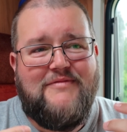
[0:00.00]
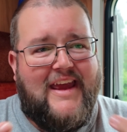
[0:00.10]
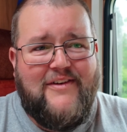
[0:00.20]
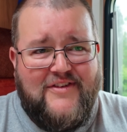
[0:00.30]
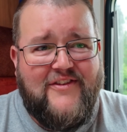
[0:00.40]

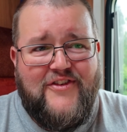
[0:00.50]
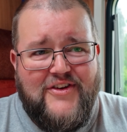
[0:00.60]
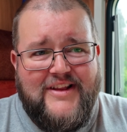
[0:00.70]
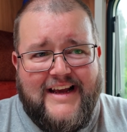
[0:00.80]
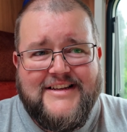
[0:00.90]
even if
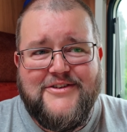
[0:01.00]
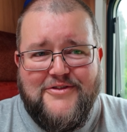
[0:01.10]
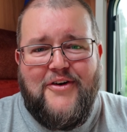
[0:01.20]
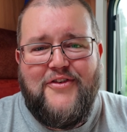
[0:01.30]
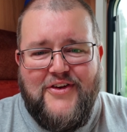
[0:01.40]
your legs
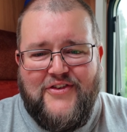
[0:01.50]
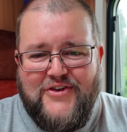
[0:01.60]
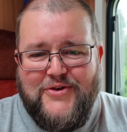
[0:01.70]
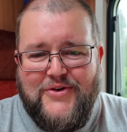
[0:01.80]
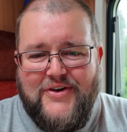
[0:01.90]
are off the
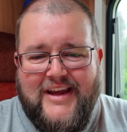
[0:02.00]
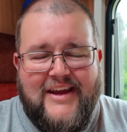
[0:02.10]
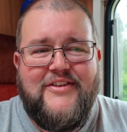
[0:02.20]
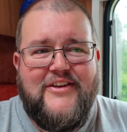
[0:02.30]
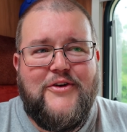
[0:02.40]
floor,
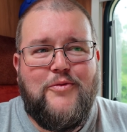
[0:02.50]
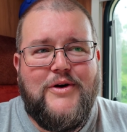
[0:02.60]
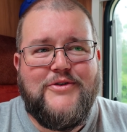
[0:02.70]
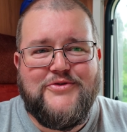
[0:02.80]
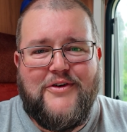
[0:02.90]
even if your
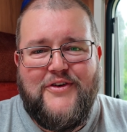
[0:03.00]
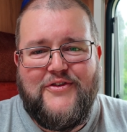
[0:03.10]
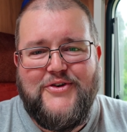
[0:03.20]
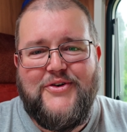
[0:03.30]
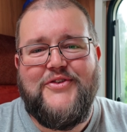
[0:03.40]
wheels are off the
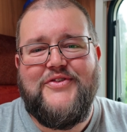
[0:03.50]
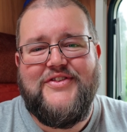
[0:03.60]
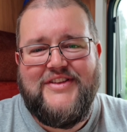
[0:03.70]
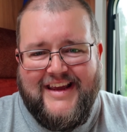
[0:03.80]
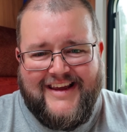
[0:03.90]
floor,
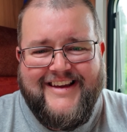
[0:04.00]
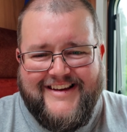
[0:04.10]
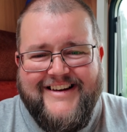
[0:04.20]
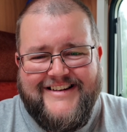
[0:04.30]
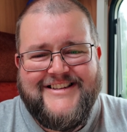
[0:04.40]
they're
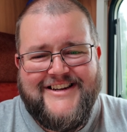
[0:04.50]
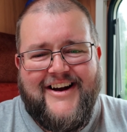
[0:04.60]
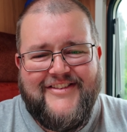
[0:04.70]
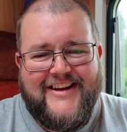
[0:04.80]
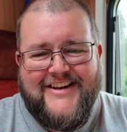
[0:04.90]
going
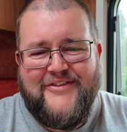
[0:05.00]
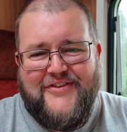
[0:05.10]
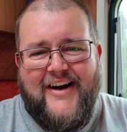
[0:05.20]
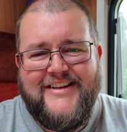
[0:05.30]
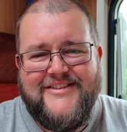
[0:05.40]
to
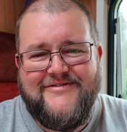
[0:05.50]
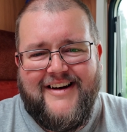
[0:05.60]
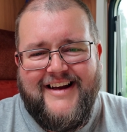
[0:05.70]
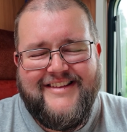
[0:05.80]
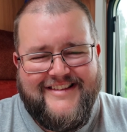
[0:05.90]
fine you,
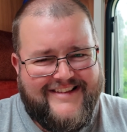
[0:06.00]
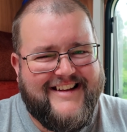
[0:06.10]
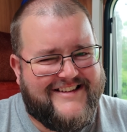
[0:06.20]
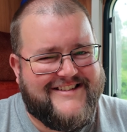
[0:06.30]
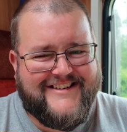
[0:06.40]
right?
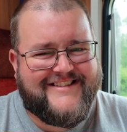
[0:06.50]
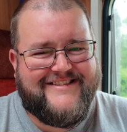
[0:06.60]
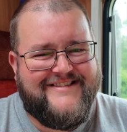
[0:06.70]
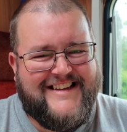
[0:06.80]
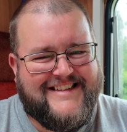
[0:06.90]
It's just,
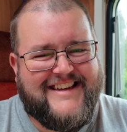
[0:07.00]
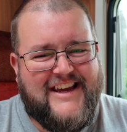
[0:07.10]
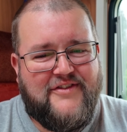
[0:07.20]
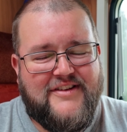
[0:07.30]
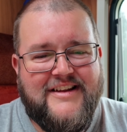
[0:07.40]
it's a
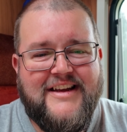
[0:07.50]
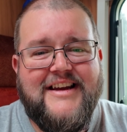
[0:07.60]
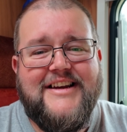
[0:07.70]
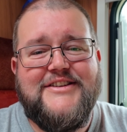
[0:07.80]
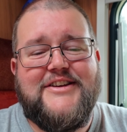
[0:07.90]
given.
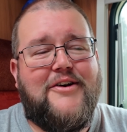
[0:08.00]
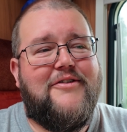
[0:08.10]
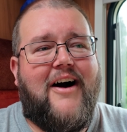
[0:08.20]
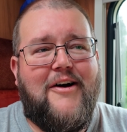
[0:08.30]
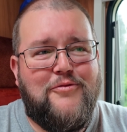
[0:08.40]

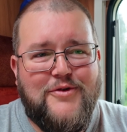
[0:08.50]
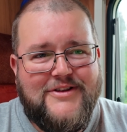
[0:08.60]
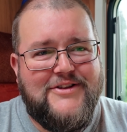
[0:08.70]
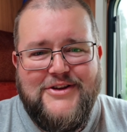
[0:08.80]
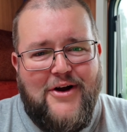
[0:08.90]
So I
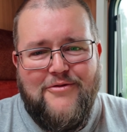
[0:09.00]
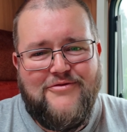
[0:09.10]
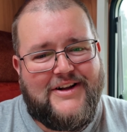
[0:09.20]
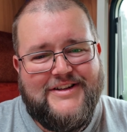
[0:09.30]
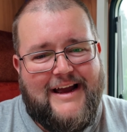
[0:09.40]
would not
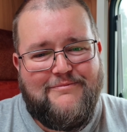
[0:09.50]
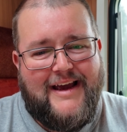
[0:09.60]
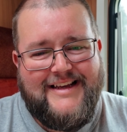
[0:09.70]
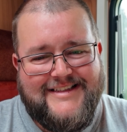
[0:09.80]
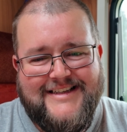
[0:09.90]
run on that
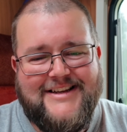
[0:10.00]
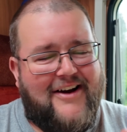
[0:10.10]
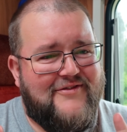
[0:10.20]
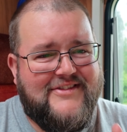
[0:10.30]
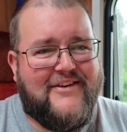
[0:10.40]
basis.
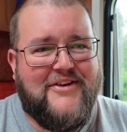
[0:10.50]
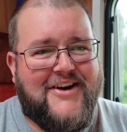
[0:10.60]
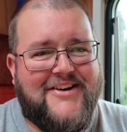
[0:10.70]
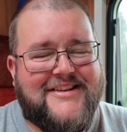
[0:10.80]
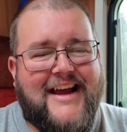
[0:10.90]
I've never
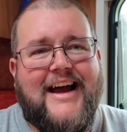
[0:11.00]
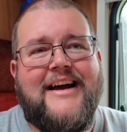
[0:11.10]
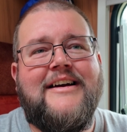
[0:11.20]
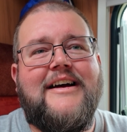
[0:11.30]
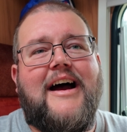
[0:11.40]
heard that.
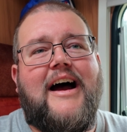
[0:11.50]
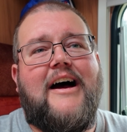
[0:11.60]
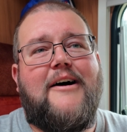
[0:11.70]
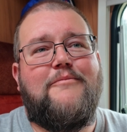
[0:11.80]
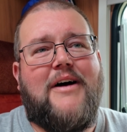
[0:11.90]

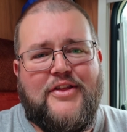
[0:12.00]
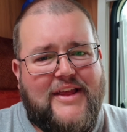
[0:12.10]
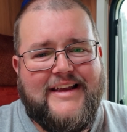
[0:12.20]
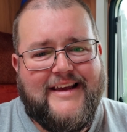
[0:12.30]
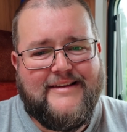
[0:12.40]
I
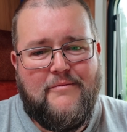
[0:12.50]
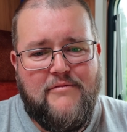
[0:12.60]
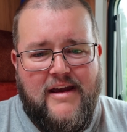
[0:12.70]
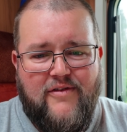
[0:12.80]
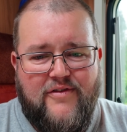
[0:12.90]
think it's a
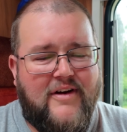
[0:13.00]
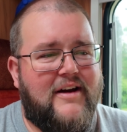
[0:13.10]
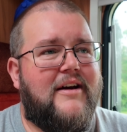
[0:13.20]
myth.